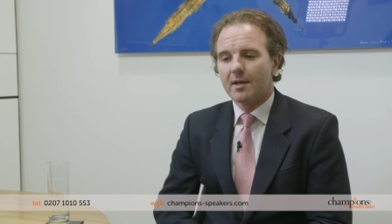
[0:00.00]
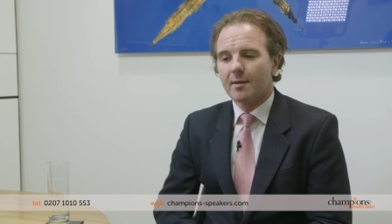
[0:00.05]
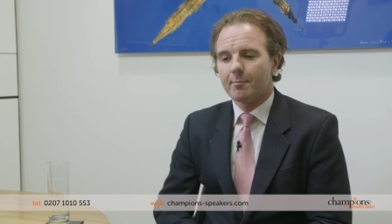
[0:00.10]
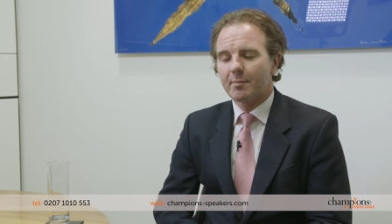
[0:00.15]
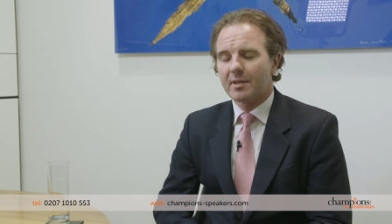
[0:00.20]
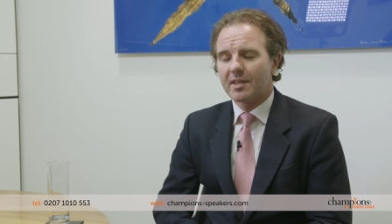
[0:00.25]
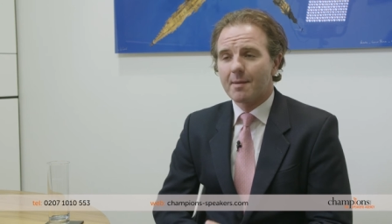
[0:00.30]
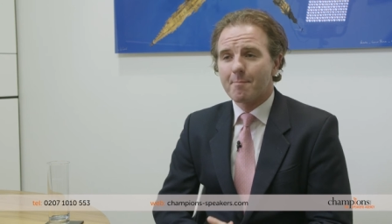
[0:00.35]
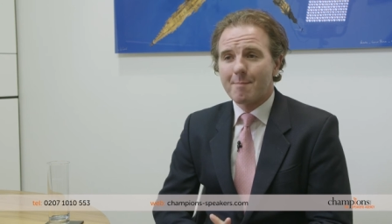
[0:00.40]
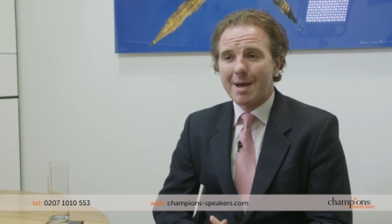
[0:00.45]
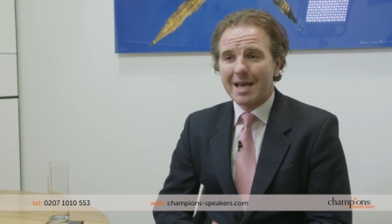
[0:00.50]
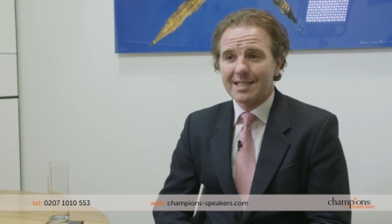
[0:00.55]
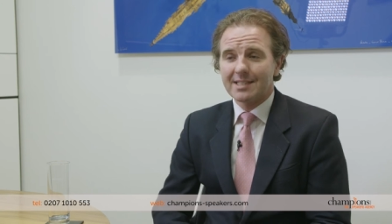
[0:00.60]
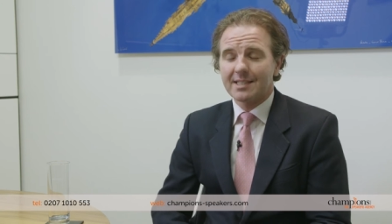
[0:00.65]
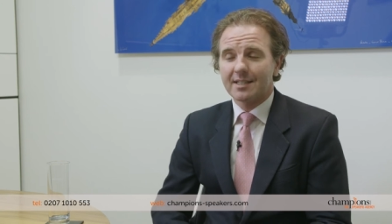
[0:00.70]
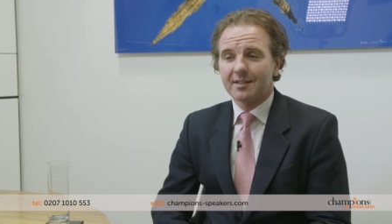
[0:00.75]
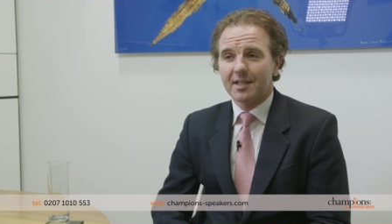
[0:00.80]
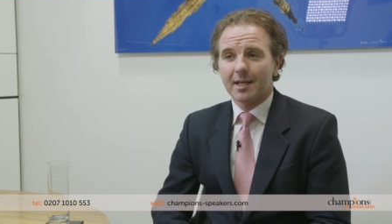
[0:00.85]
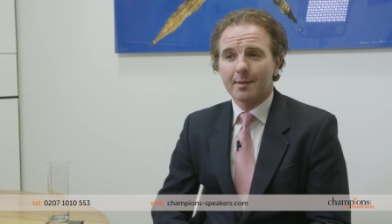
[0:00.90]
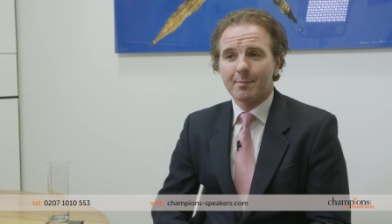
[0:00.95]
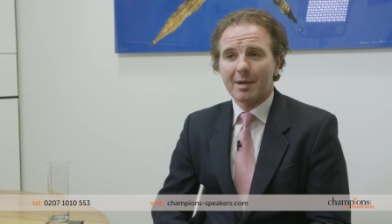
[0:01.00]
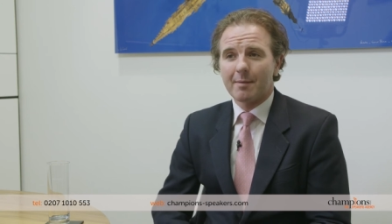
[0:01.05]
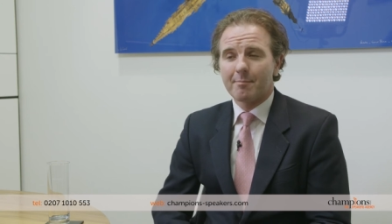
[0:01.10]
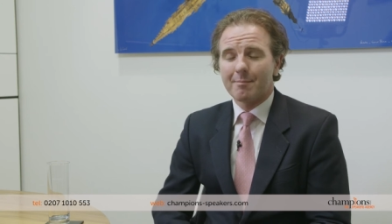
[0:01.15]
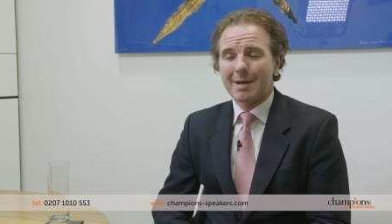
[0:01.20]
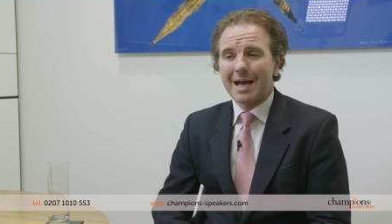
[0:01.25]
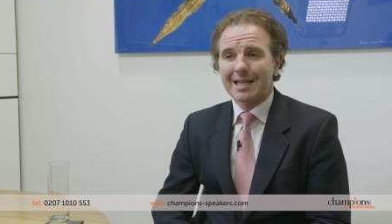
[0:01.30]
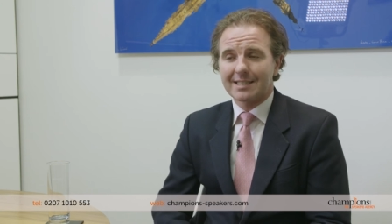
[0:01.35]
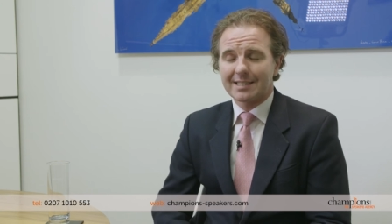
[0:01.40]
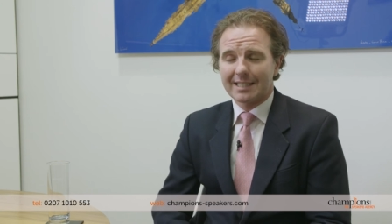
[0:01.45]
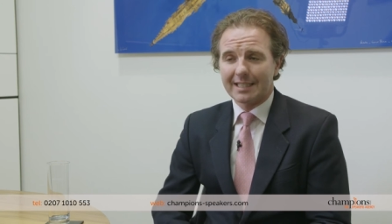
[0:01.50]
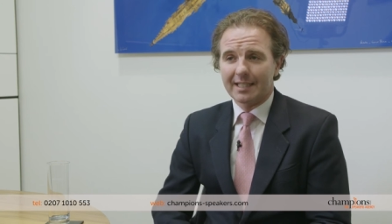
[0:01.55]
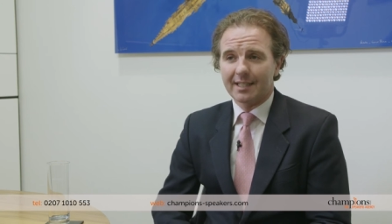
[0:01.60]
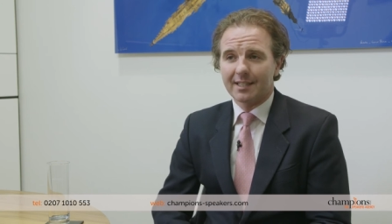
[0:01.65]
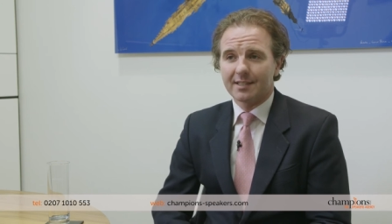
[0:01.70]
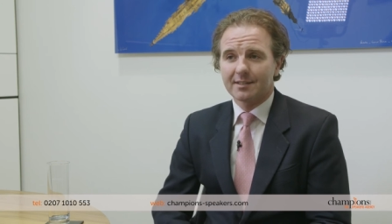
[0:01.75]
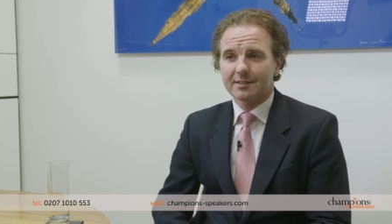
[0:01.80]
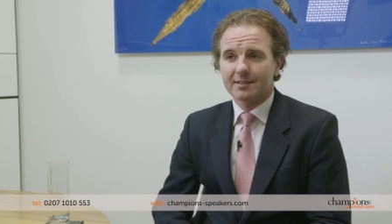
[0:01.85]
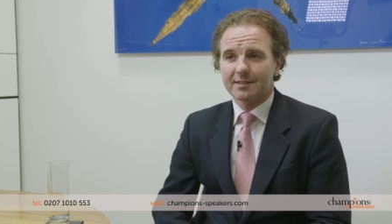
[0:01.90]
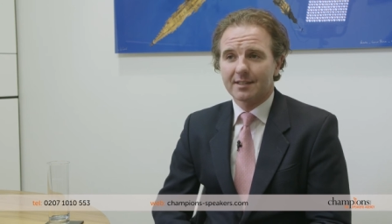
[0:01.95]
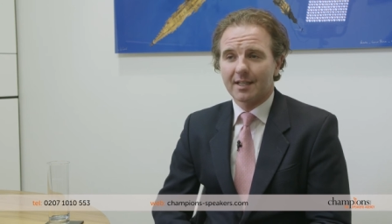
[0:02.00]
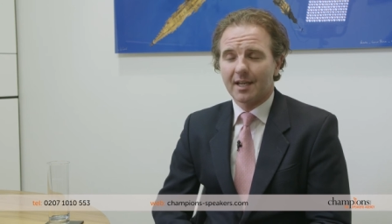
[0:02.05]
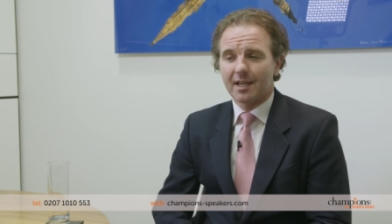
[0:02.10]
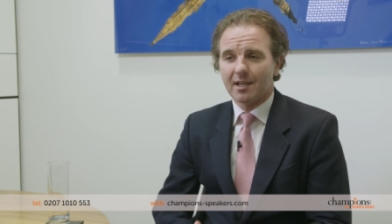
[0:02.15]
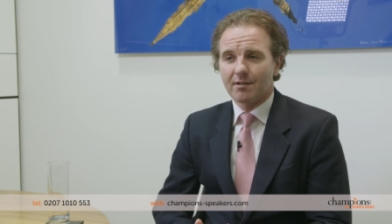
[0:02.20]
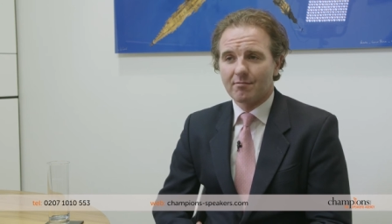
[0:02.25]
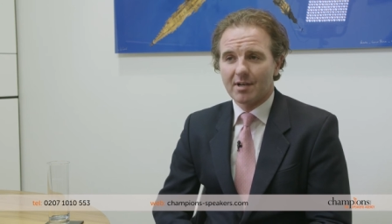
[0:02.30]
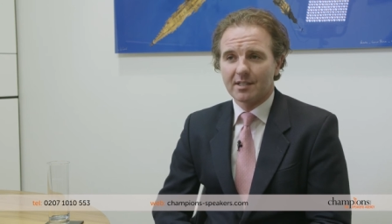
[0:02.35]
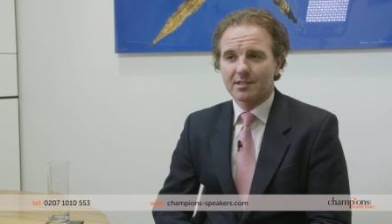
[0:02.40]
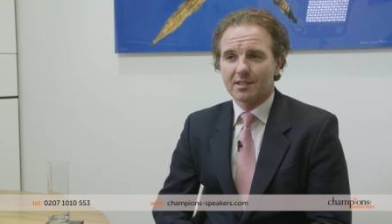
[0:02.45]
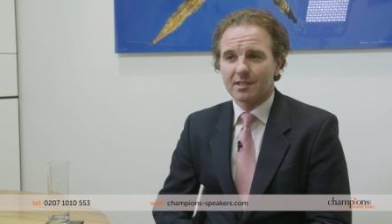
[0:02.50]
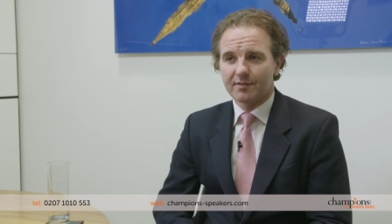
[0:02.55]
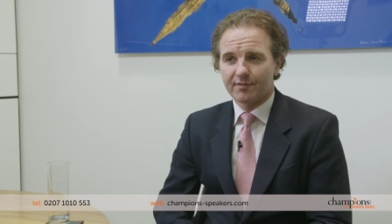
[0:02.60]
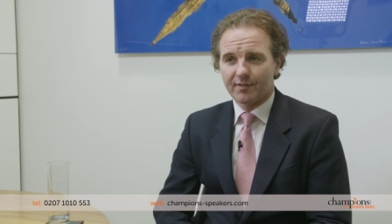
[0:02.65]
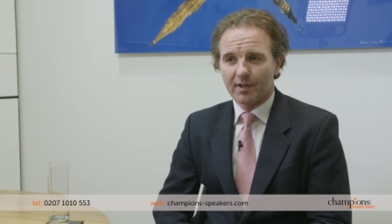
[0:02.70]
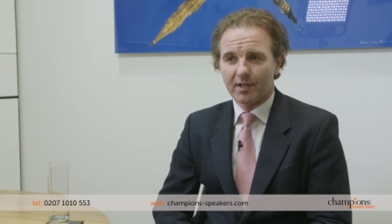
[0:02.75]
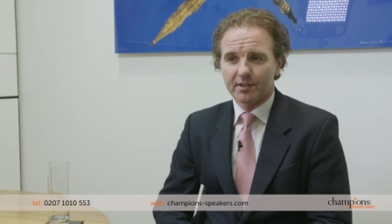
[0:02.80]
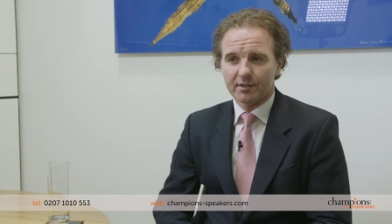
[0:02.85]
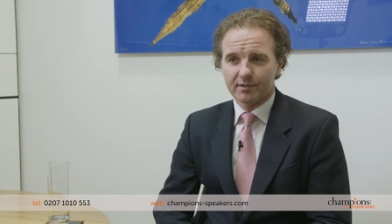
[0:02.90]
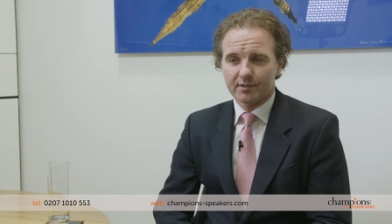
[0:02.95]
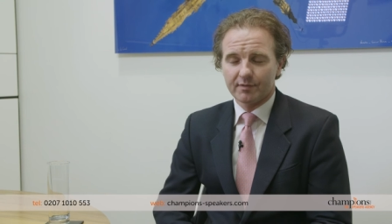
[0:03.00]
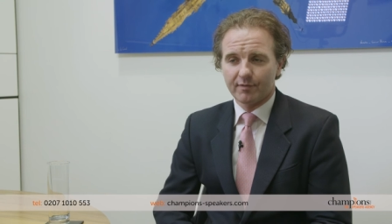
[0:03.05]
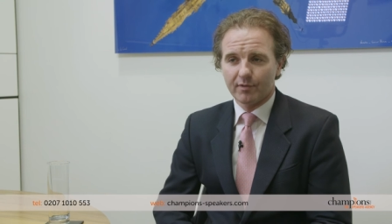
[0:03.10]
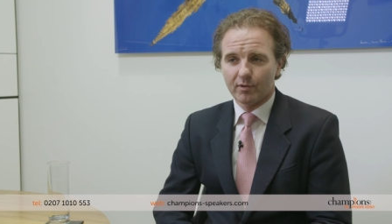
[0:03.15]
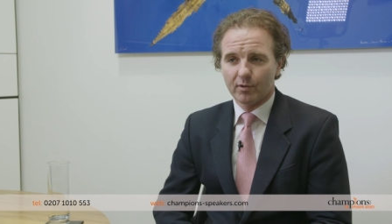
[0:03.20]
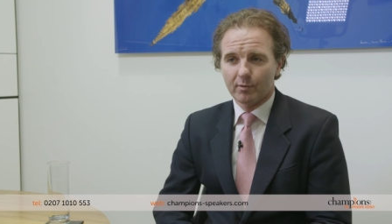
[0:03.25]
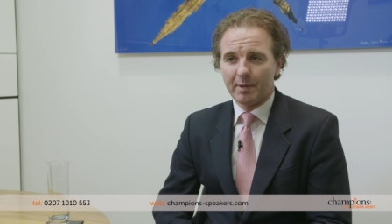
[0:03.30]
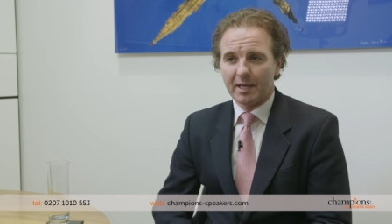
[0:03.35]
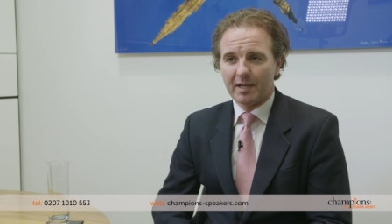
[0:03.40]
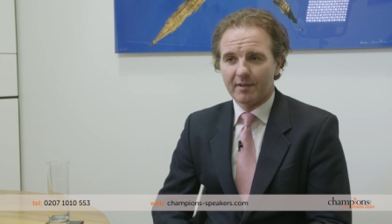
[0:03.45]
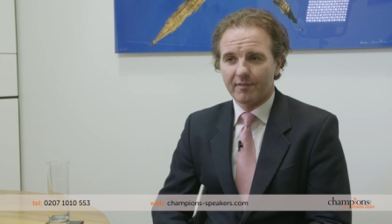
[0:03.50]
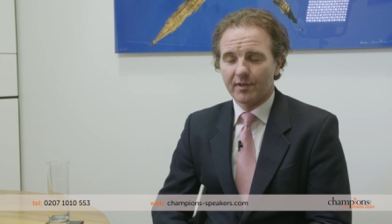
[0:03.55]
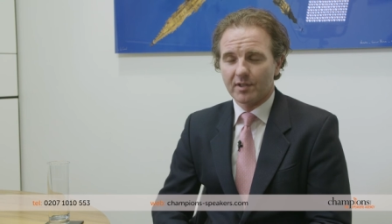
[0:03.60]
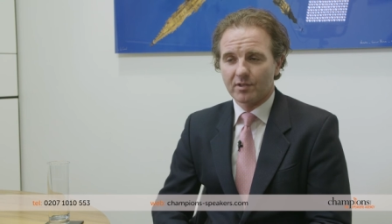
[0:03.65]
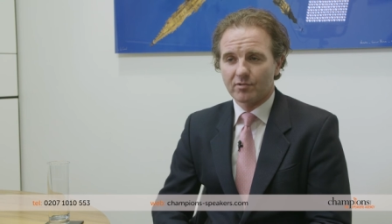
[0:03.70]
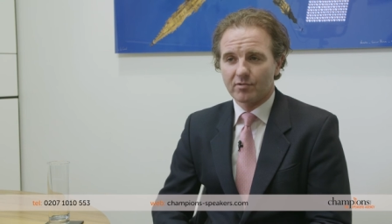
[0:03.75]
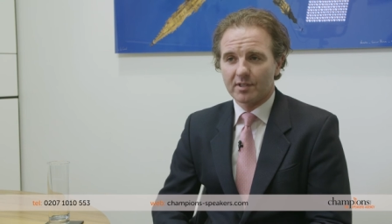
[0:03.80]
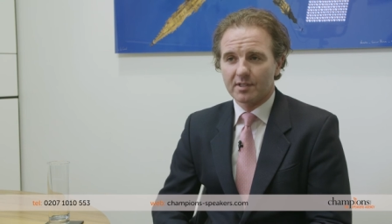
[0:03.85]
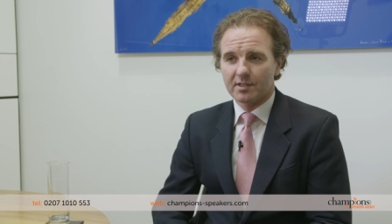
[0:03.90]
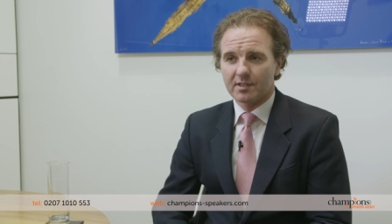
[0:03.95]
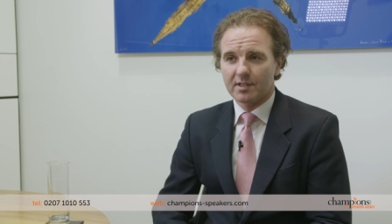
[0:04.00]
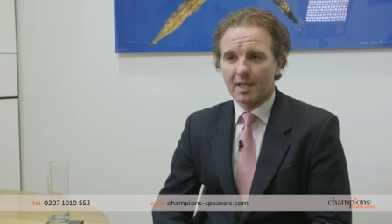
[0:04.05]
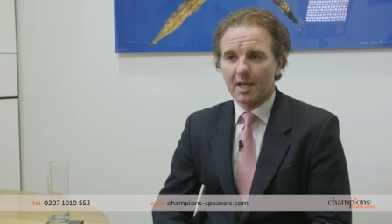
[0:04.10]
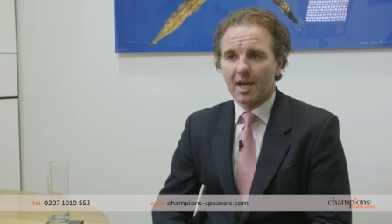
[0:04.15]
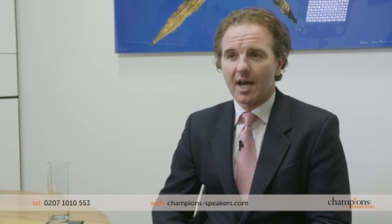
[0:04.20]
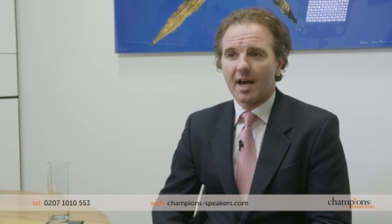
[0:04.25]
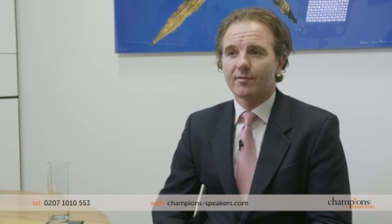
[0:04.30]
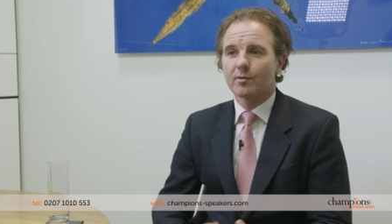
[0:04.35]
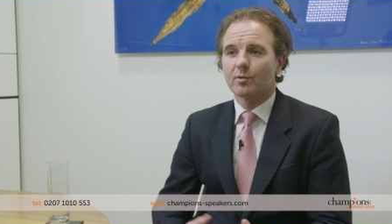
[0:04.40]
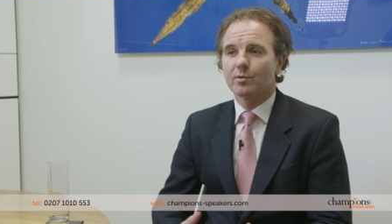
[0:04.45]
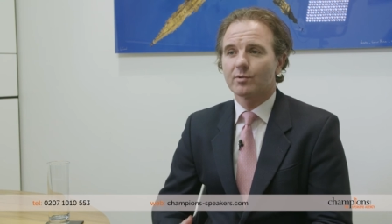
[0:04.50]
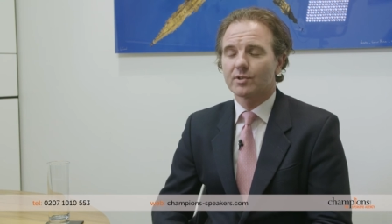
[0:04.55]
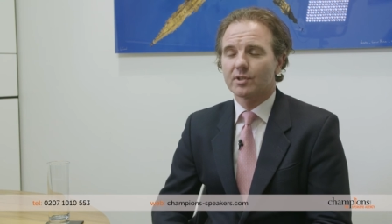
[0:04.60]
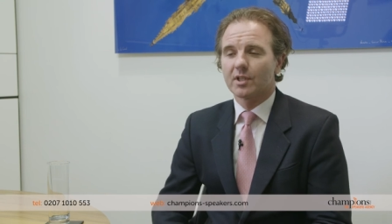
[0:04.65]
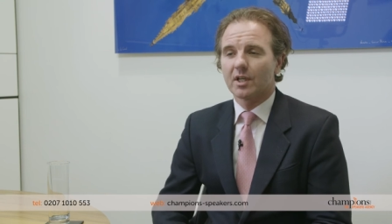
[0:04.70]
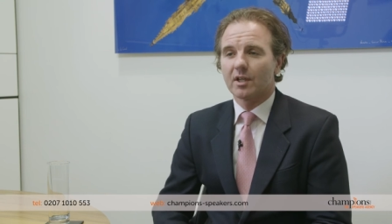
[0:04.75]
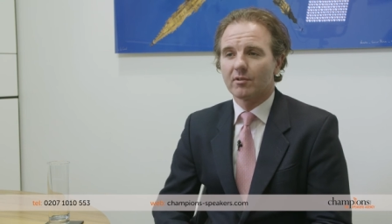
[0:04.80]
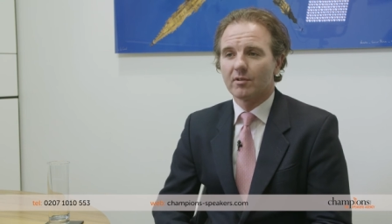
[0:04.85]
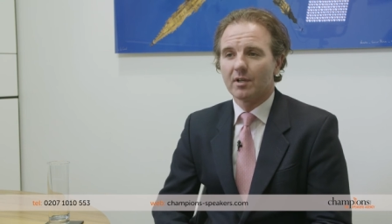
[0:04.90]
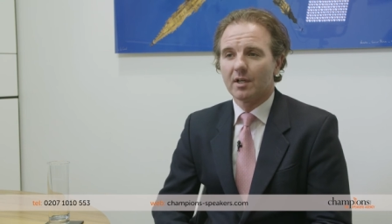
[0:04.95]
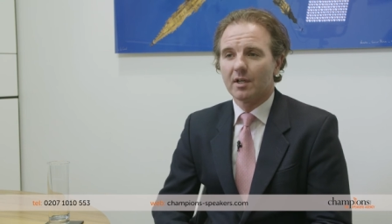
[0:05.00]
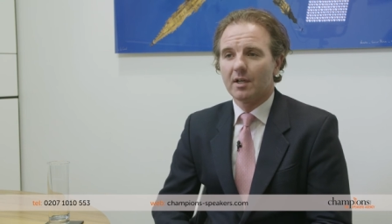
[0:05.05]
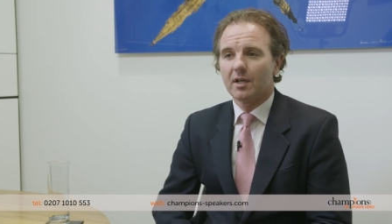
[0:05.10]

but the amazing thing about Matt is that he raises funds for beneficiaries that have also